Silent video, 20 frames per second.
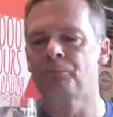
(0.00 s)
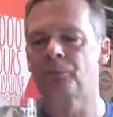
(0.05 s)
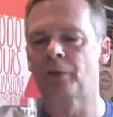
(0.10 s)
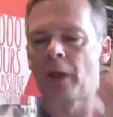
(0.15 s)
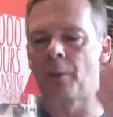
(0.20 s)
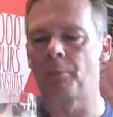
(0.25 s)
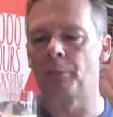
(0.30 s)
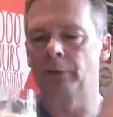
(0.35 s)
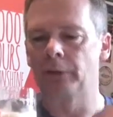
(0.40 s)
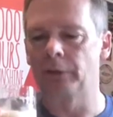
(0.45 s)

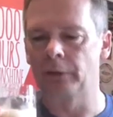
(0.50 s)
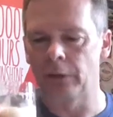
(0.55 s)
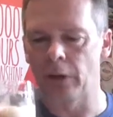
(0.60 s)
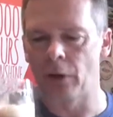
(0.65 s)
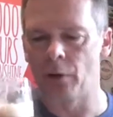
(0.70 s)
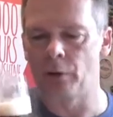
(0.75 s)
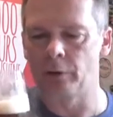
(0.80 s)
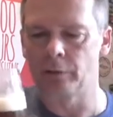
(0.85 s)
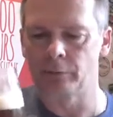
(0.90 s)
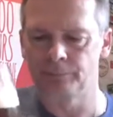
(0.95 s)
coming and
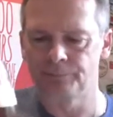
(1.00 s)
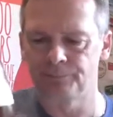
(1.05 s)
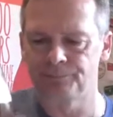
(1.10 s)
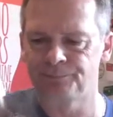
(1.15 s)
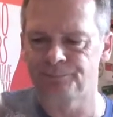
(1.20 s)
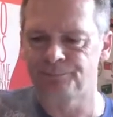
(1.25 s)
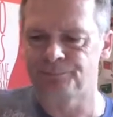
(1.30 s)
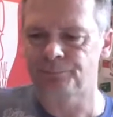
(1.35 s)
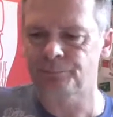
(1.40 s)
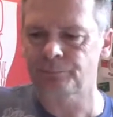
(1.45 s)
going.
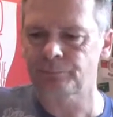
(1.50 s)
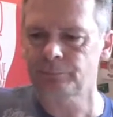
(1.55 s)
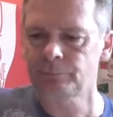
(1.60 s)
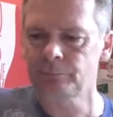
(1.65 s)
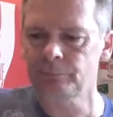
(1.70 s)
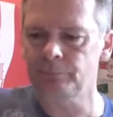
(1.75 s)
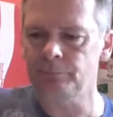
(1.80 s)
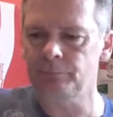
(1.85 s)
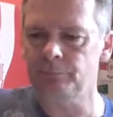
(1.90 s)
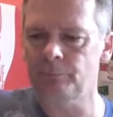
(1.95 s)

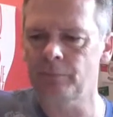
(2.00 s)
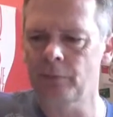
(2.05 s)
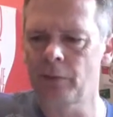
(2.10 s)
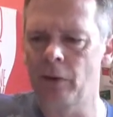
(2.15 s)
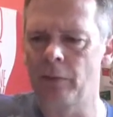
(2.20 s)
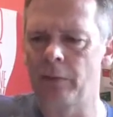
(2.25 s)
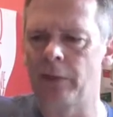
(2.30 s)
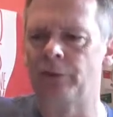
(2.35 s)
Oh,